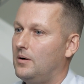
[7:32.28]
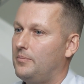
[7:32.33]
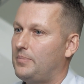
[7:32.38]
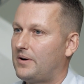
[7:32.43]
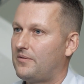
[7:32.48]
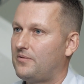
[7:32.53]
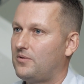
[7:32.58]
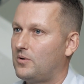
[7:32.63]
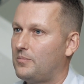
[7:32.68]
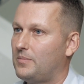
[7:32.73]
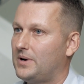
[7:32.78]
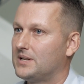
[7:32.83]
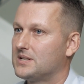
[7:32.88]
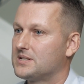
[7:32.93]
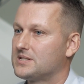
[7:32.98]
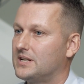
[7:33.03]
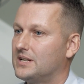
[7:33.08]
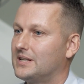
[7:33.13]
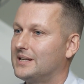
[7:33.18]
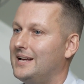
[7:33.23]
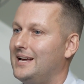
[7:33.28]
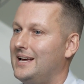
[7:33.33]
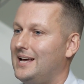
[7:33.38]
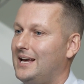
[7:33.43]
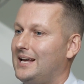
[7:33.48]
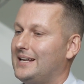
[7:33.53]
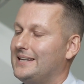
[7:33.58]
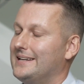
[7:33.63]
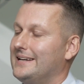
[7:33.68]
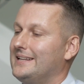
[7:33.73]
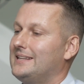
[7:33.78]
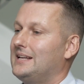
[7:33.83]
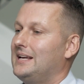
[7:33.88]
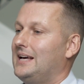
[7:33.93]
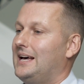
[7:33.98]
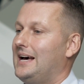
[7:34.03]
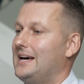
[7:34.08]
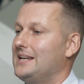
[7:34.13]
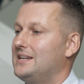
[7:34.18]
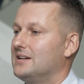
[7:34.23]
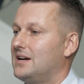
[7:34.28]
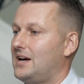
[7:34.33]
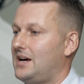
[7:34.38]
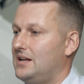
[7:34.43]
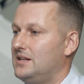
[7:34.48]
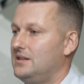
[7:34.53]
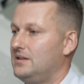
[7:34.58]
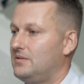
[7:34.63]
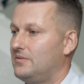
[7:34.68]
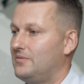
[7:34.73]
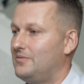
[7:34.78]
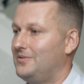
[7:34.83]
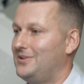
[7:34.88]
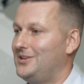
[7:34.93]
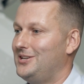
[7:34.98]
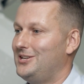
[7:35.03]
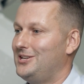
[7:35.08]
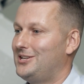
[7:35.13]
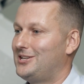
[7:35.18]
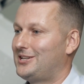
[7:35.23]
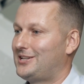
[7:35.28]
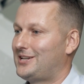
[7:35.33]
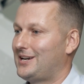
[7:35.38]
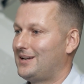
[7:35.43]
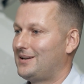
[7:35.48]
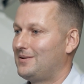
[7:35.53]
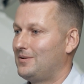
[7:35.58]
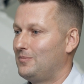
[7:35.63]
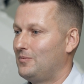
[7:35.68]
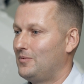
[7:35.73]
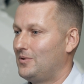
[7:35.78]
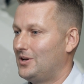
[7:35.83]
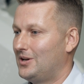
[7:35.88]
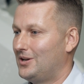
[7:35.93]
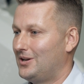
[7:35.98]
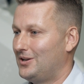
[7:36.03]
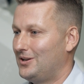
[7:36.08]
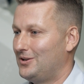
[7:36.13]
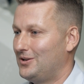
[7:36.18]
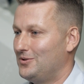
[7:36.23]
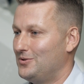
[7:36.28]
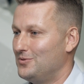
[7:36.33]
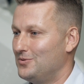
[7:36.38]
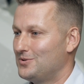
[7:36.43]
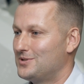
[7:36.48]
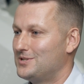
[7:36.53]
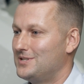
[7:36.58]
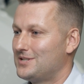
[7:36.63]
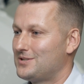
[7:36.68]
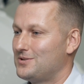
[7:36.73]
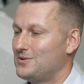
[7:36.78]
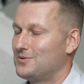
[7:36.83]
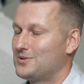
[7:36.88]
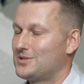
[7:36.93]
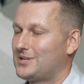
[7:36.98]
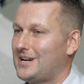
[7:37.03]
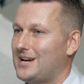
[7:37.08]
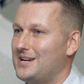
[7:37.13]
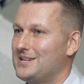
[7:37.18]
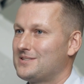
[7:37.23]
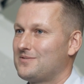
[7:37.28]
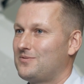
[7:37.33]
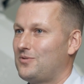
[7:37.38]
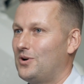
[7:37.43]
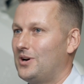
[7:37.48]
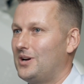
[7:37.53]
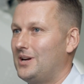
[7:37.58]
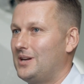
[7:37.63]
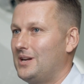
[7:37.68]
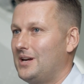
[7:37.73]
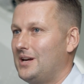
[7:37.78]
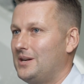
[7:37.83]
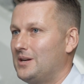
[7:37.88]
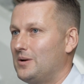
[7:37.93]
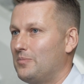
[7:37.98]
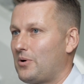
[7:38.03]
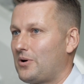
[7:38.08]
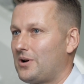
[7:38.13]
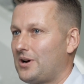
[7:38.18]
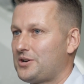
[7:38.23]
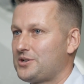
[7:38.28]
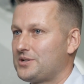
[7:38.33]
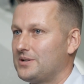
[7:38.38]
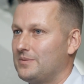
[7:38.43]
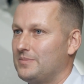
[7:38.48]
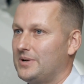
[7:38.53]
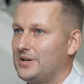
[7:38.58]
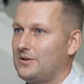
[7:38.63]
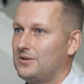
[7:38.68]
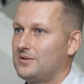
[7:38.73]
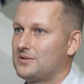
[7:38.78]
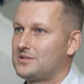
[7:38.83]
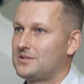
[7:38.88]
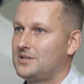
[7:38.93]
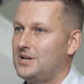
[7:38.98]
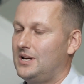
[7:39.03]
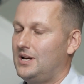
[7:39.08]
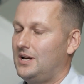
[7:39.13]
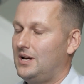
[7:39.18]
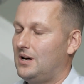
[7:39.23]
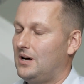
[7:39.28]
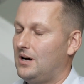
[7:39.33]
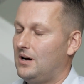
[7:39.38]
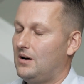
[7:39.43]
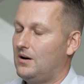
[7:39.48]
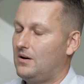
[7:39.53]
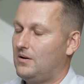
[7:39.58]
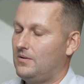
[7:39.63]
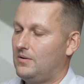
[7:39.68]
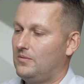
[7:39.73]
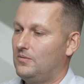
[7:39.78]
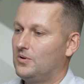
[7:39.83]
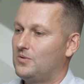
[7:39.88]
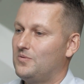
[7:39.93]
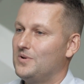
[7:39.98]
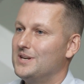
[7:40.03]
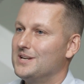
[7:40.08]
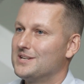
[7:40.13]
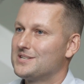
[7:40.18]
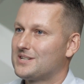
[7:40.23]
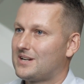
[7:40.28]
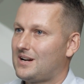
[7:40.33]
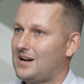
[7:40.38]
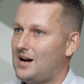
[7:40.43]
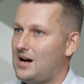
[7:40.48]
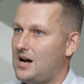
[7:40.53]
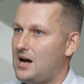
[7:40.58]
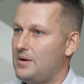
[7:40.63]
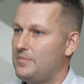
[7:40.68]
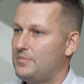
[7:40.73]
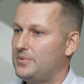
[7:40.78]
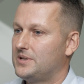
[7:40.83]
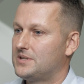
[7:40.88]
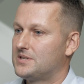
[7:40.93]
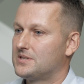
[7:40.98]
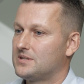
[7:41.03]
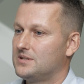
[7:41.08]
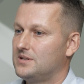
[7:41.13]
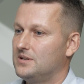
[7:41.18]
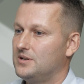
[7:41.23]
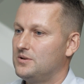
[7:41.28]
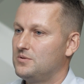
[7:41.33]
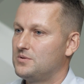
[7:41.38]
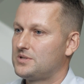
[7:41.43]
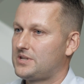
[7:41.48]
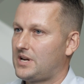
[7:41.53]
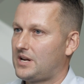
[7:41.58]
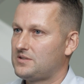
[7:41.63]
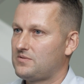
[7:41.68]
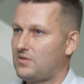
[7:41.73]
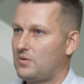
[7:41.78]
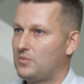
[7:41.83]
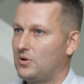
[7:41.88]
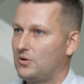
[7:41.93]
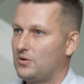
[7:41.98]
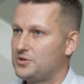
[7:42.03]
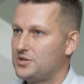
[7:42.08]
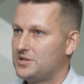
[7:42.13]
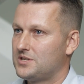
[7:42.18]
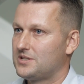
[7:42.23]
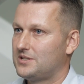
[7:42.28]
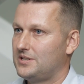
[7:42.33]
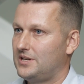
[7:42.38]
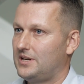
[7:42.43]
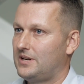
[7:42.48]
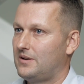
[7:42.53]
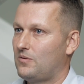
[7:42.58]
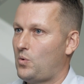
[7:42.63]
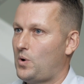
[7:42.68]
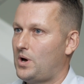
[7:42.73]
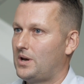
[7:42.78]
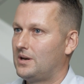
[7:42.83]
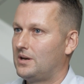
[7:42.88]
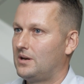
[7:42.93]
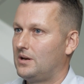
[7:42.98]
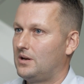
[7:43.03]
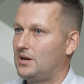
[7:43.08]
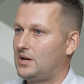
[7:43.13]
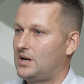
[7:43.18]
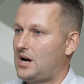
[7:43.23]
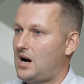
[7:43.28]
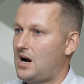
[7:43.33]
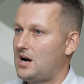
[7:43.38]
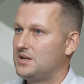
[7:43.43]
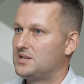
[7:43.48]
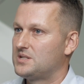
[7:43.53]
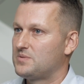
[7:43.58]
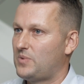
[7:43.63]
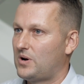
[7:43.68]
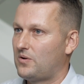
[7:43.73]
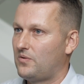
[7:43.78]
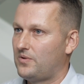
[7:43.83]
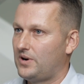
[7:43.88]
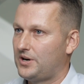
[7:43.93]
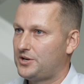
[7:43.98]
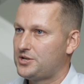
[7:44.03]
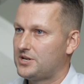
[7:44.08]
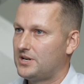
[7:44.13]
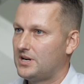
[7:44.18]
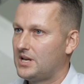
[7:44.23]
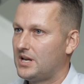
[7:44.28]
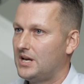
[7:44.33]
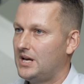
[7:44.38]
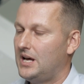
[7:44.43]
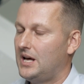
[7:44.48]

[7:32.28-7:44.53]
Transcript: performance, and that at the end we can use this use case for in the production, because what we describe, it's the use case from the logistic when car is manufactured